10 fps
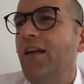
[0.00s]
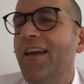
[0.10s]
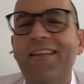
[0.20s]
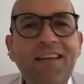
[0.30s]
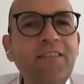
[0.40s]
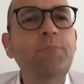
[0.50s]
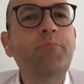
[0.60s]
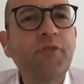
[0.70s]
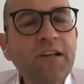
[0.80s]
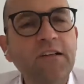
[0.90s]
it is
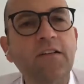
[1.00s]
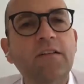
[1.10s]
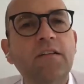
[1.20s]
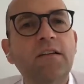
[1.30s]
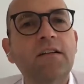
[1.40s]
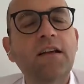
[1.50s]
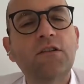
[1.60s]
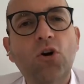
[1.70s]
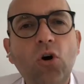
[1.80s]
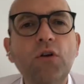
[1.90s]
print
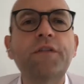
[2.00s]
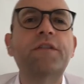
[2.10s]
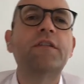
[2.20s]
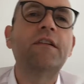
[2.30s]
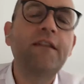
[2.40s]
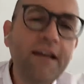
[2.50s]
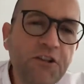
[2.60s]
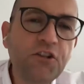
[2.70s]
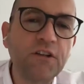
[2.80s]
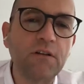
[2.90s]
that caused the
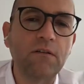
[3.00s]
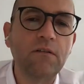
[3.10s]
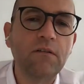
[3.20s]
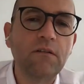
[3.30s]
nation.